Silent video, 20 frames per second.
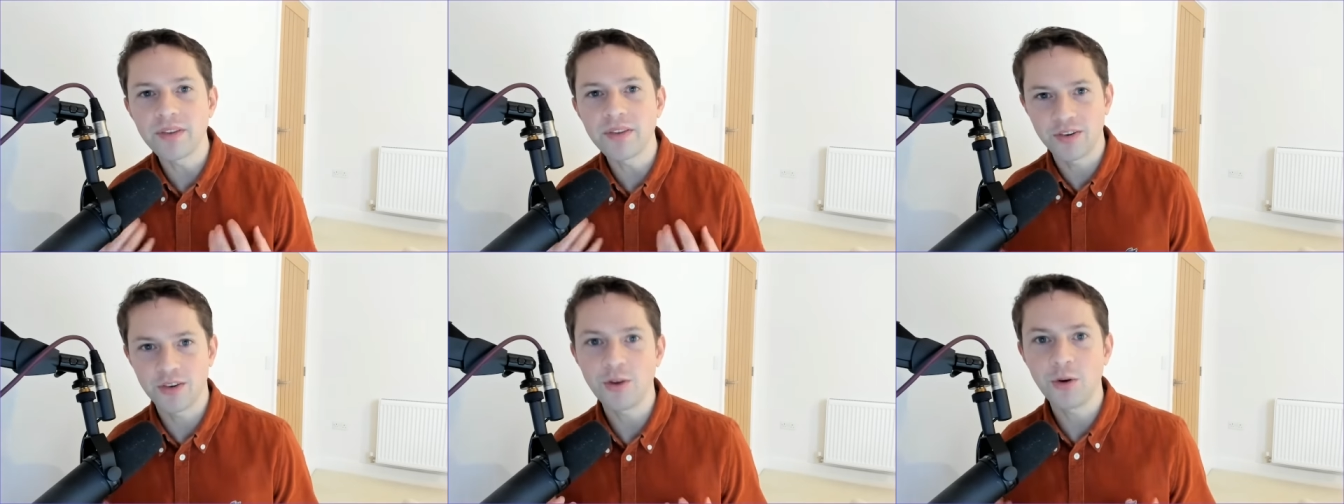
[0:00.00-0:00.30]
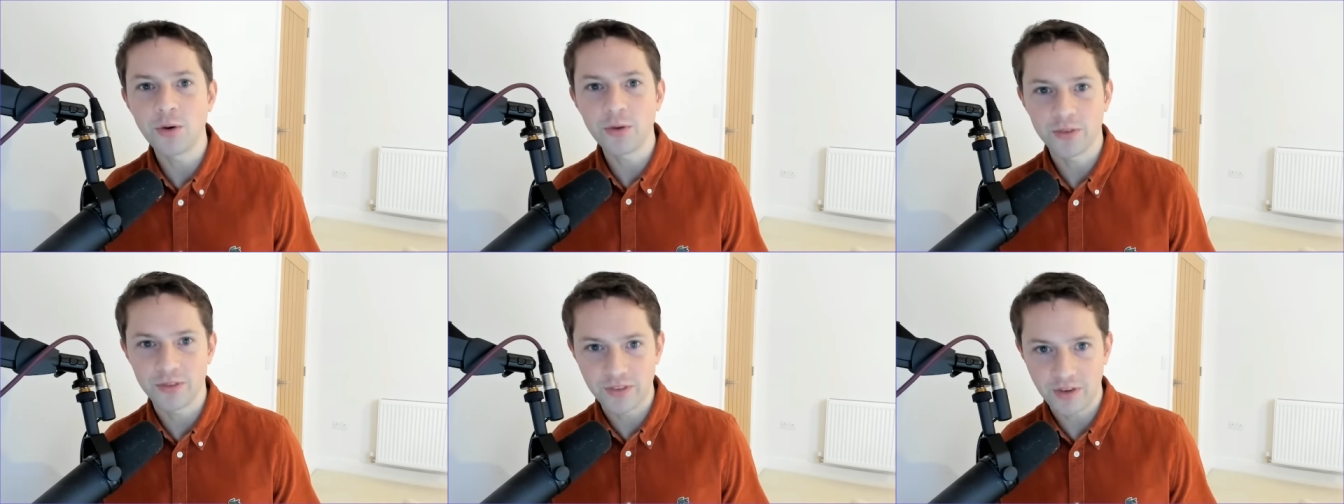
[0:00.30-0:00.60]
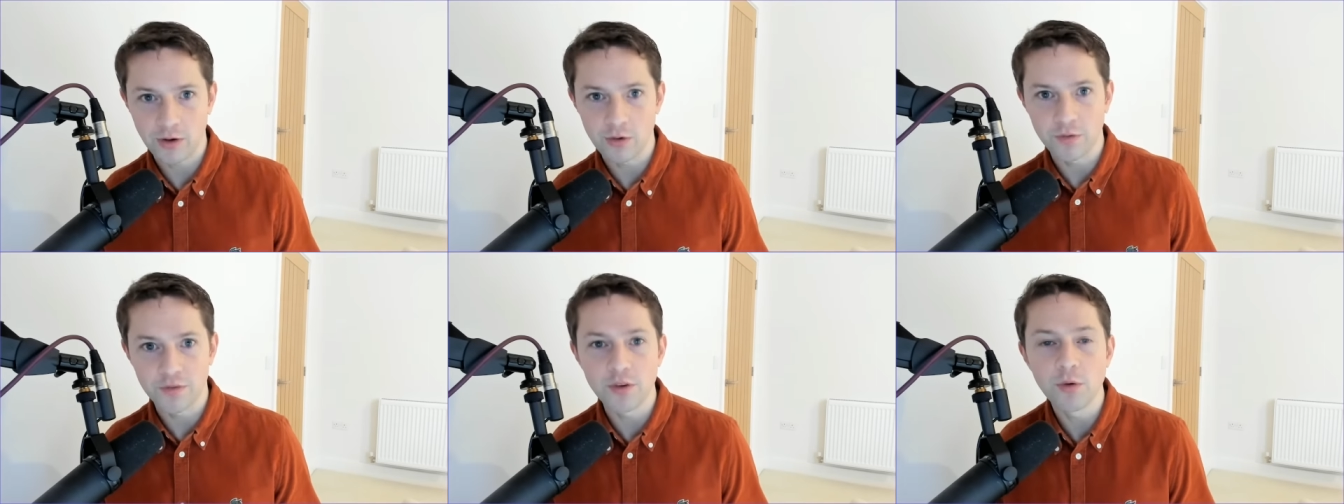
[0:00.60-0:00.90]
to
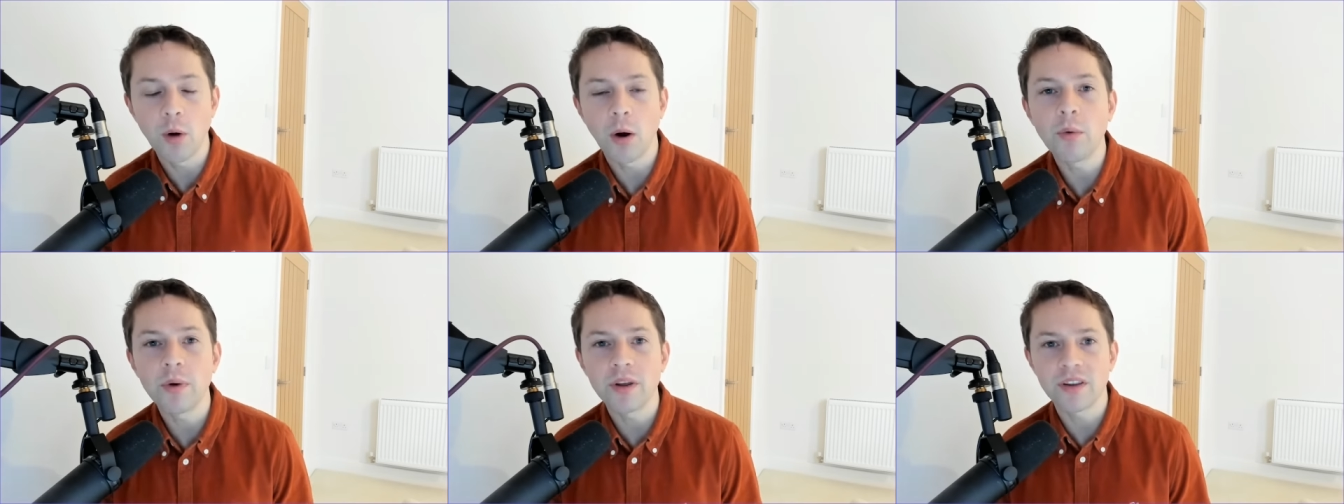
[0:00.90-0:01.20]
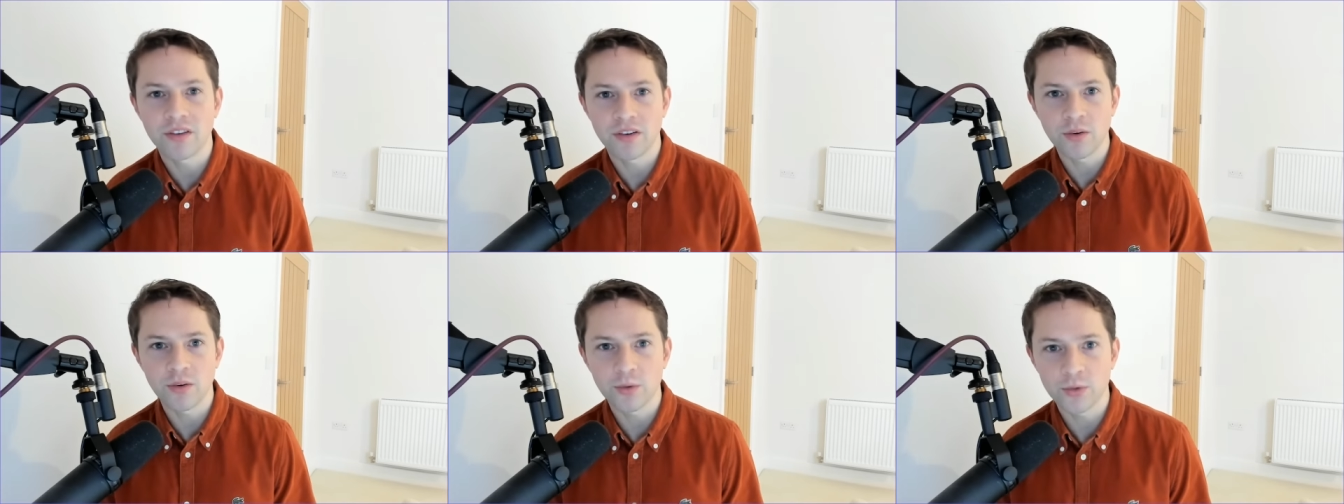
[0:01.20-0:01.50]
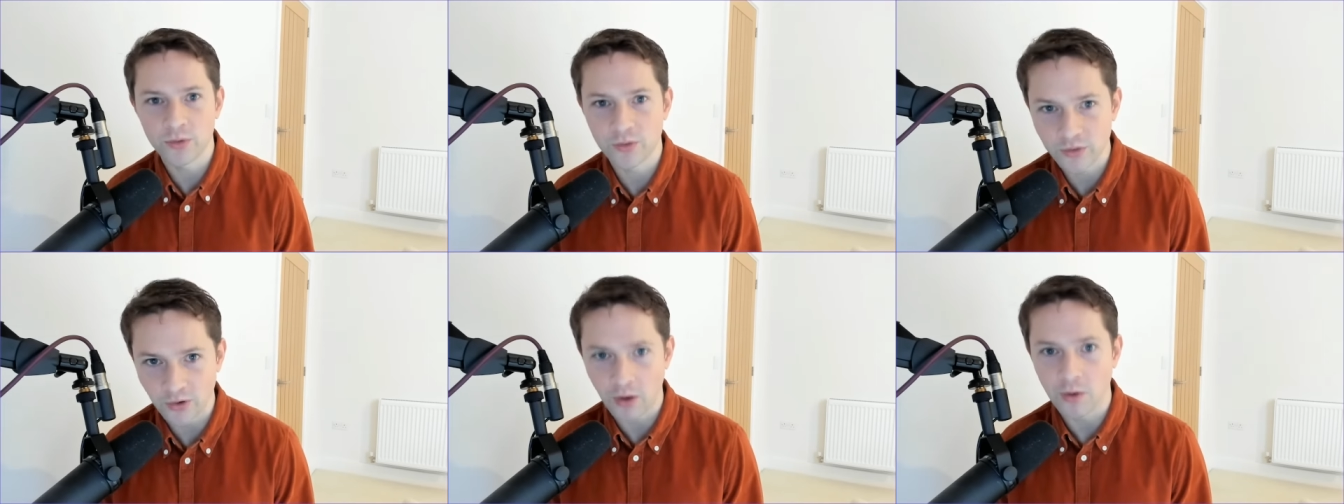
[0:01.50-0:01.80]
yourself. You owe it to your
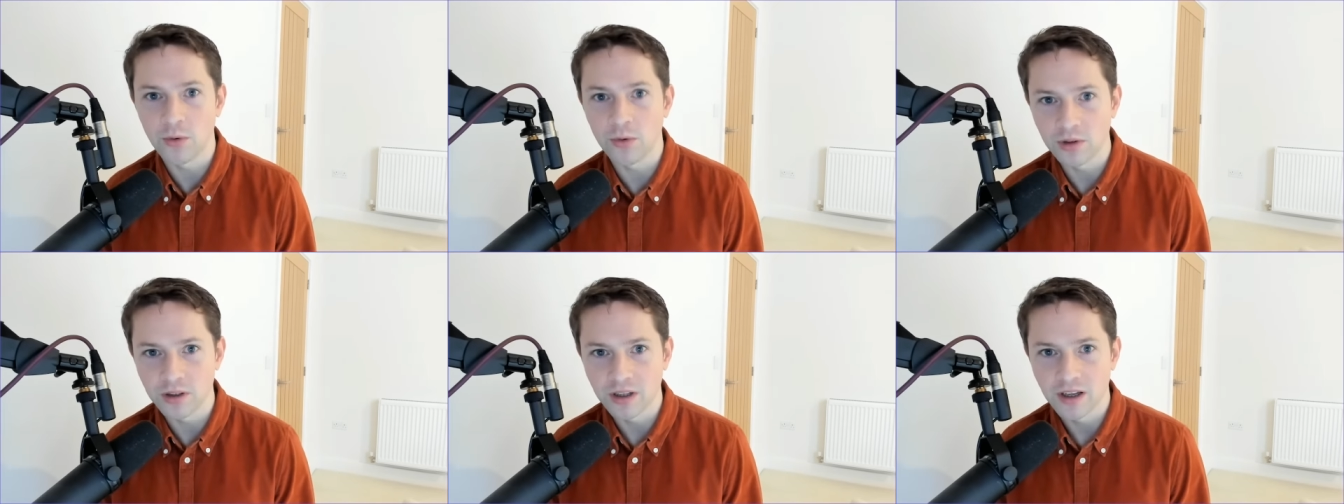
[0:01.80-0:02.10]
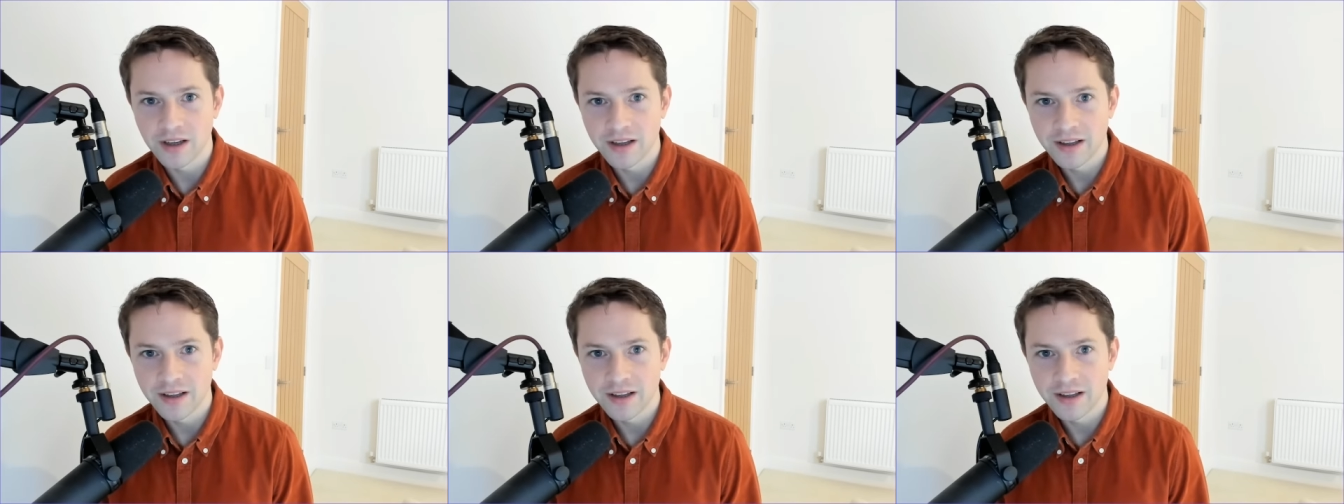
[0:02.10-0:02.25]
soul.